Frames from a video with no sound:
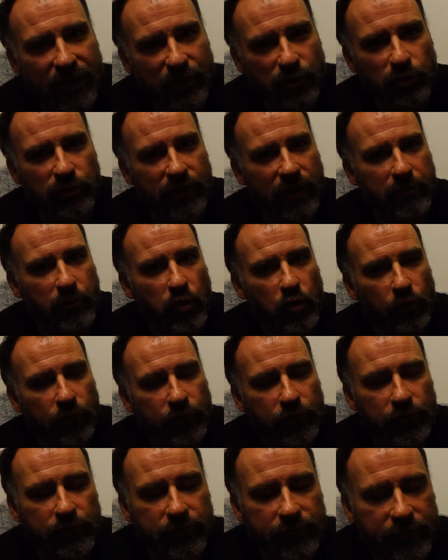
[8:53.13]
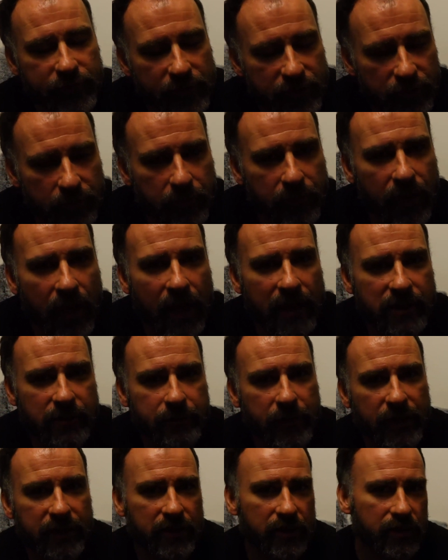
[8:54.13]
sexual dimorphism
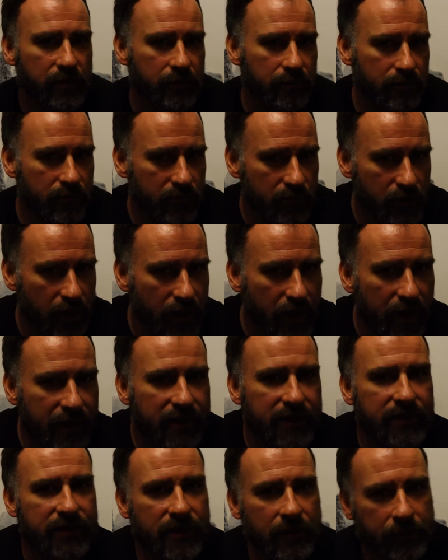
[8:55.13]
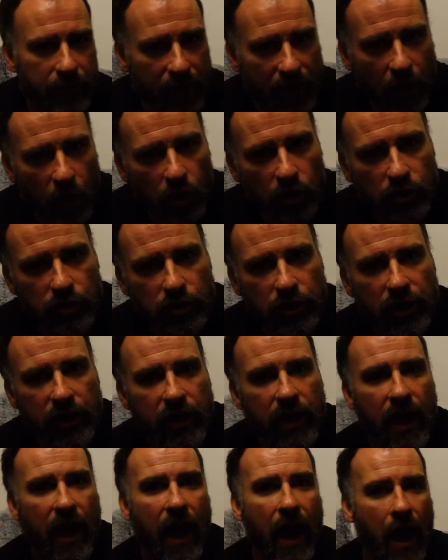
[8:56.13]
aspect, the genetics, the
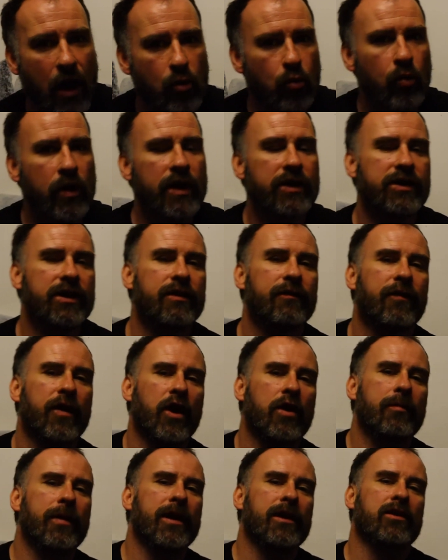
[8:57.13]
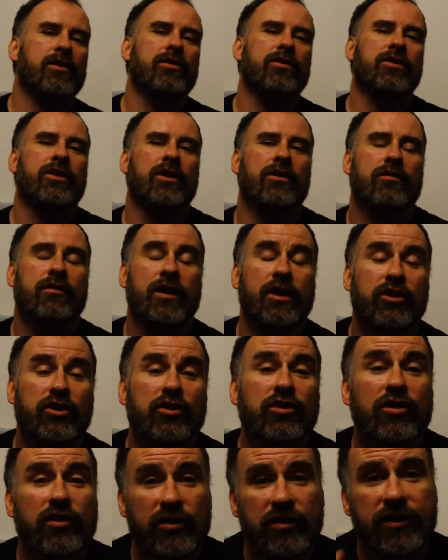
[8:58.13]
biology, outweighs the environmental considerations,